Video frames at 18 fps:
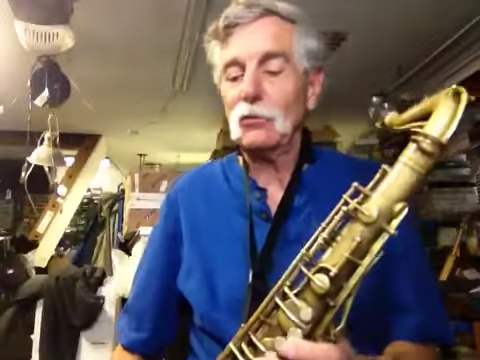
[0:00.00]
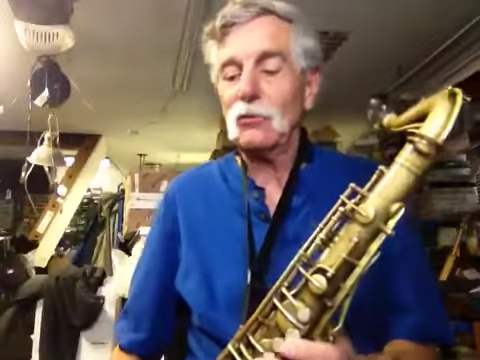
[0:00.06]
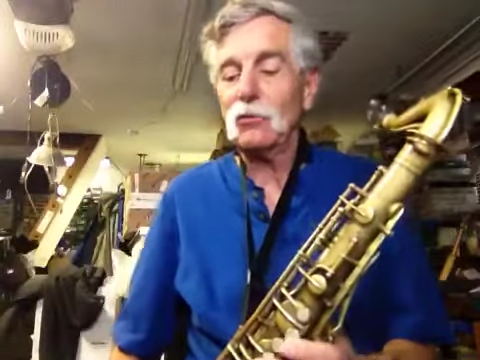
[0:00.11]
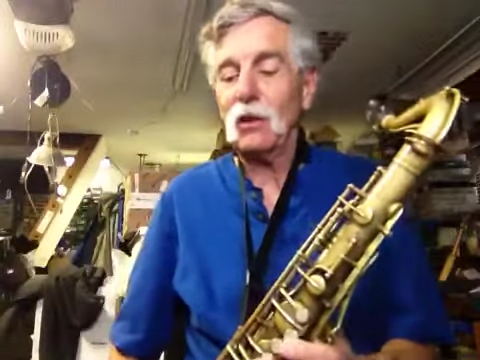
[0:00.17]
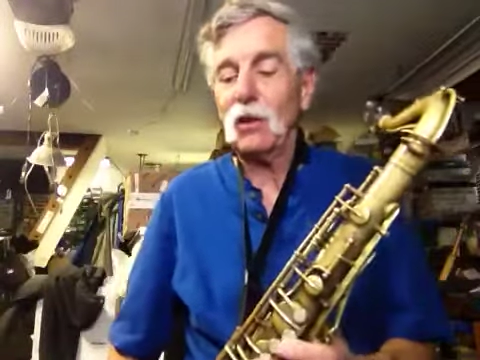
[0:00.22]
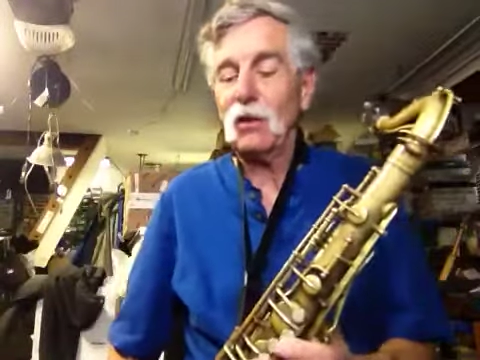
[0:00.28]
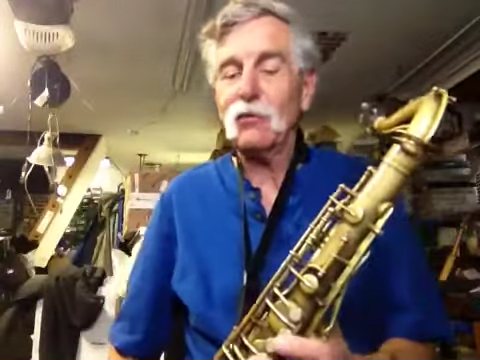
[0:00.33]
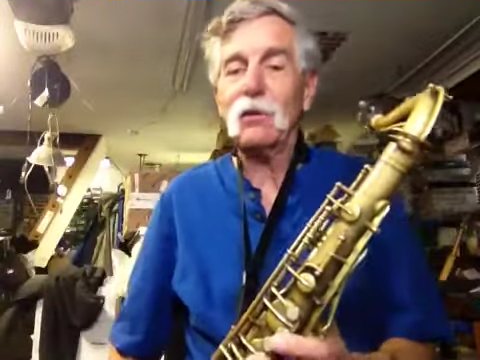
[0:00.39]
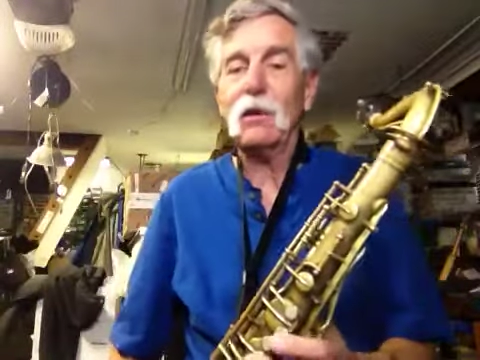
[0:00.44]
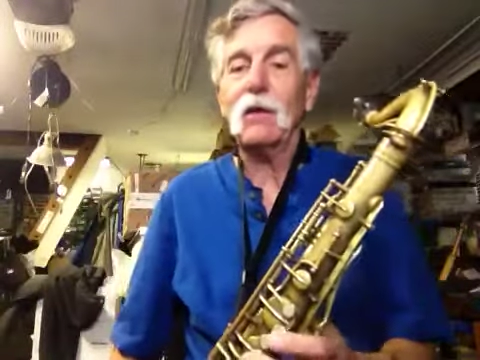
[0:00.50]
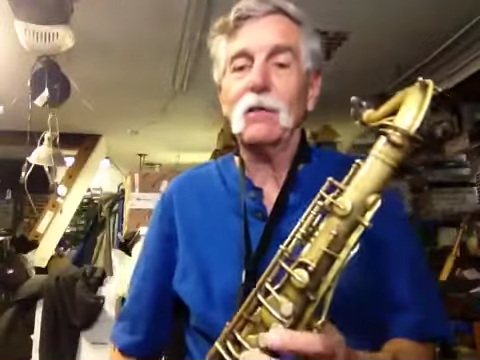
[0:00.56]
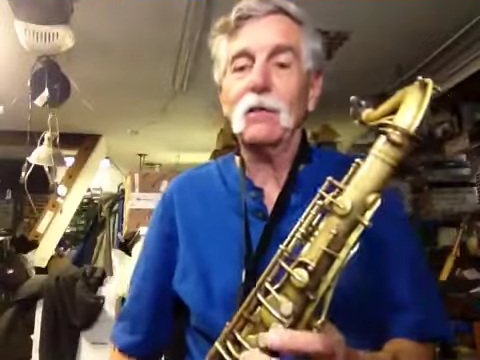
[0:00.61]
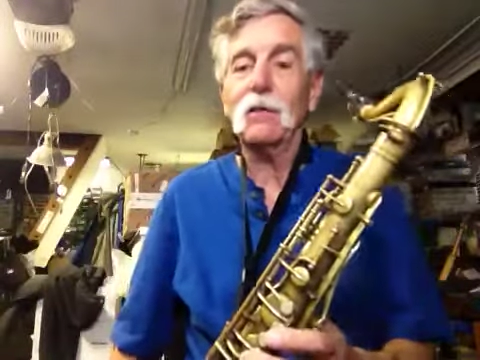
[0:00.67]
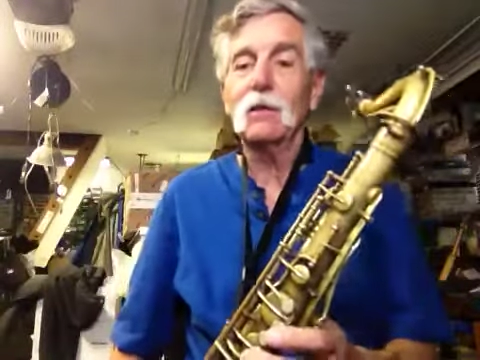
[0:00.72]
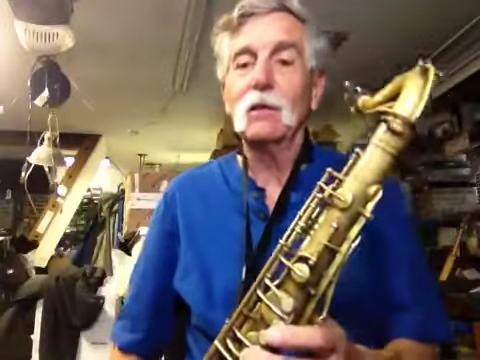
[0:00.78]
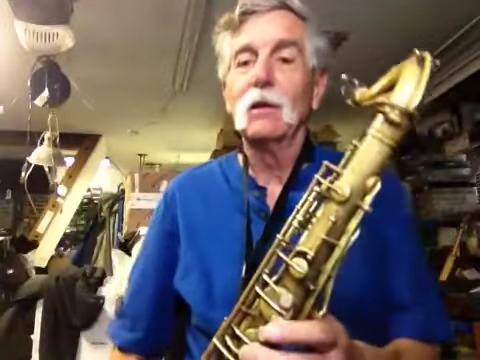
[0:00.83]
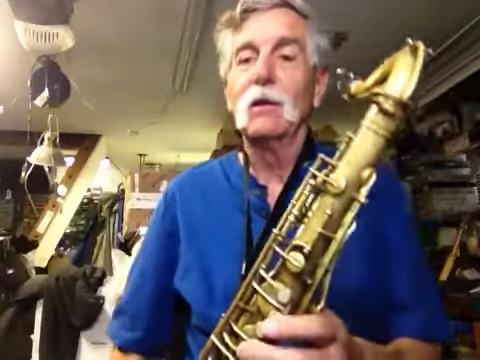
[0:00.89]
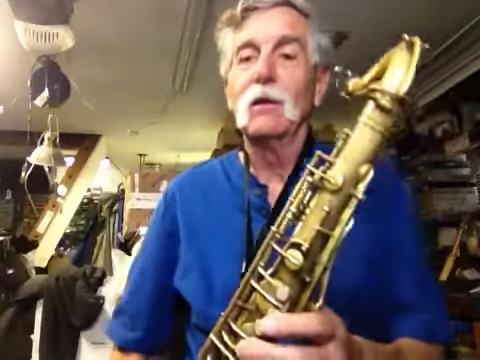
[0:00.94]
jazz on
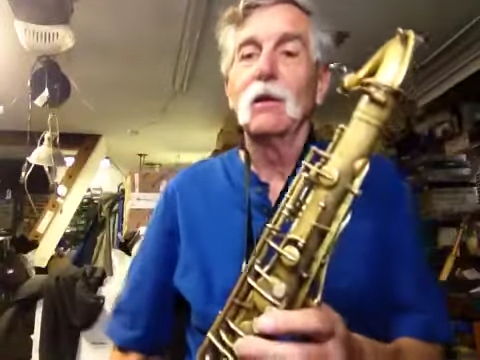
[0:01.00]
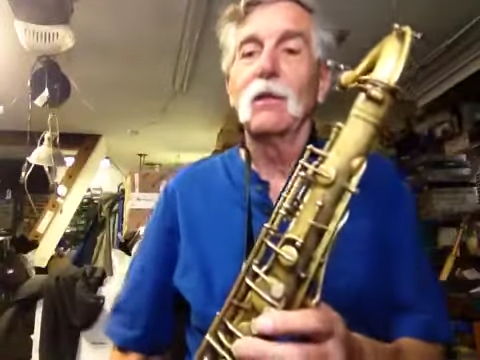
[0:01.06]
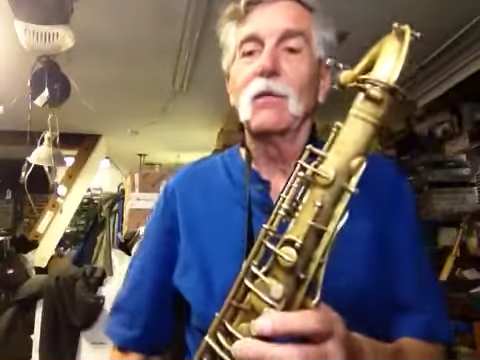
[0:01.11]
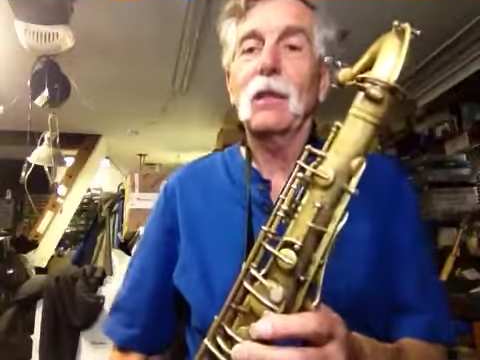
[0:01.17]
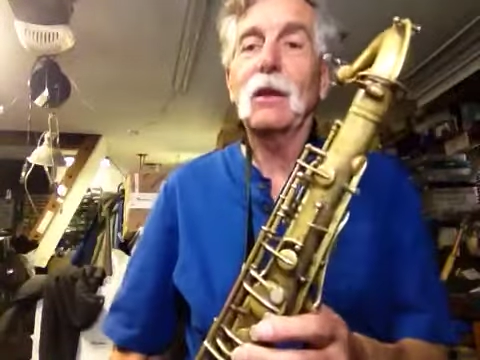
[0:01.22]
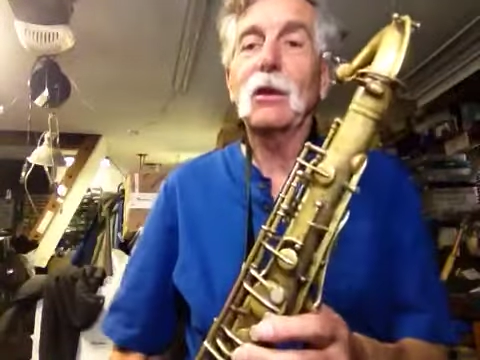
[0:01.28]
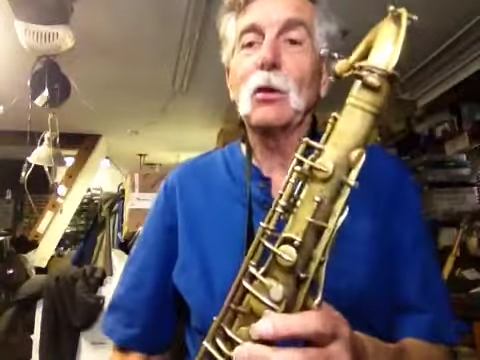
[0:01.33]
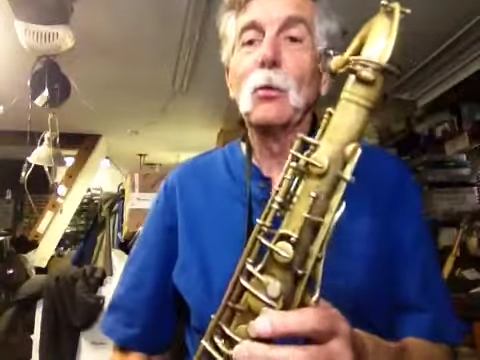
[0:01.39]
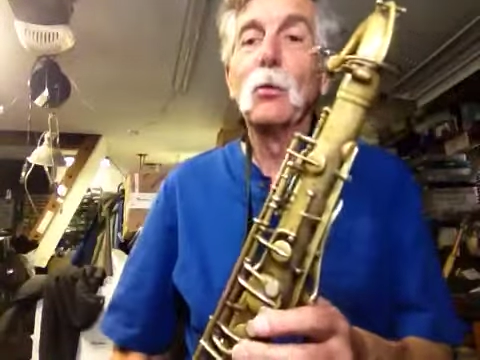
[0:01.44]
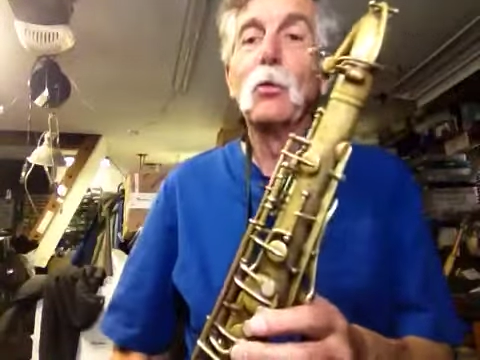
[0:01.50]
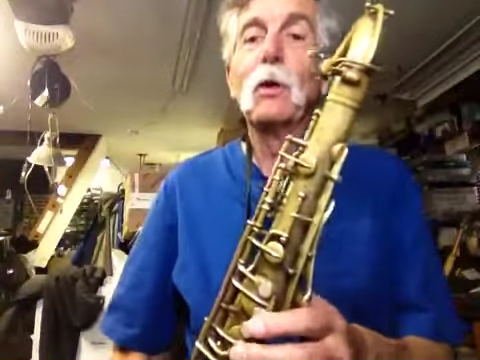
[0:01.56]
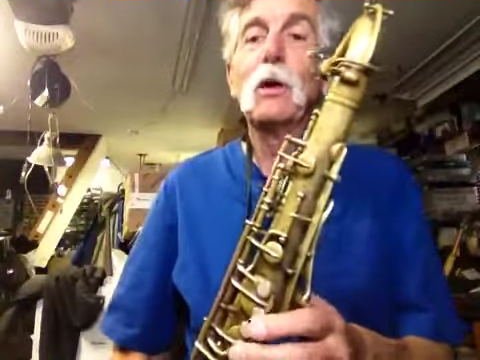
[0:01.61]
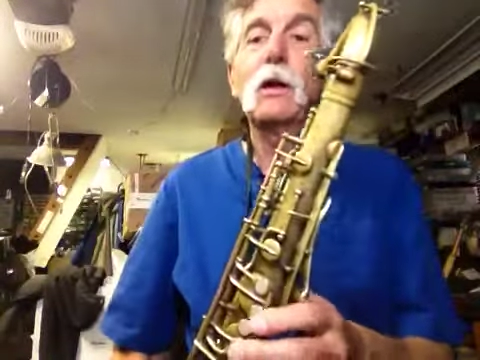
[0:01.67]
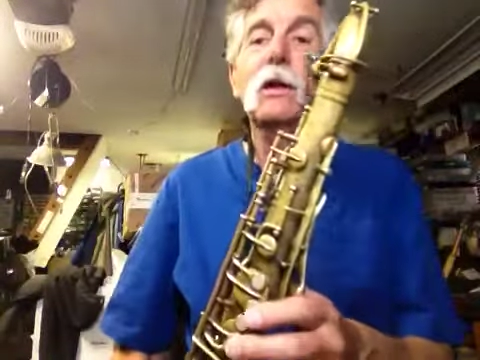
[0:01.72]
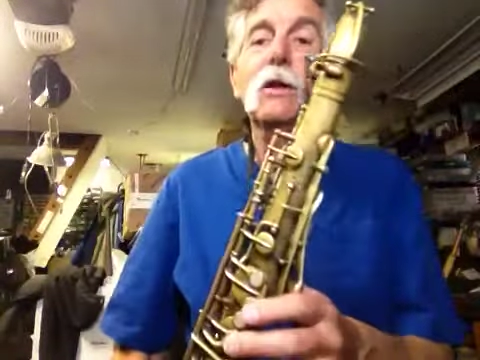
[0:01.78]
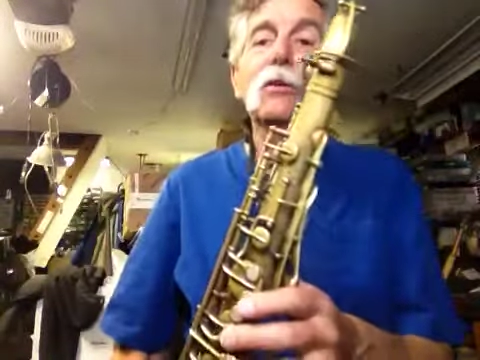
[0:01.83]
there that you really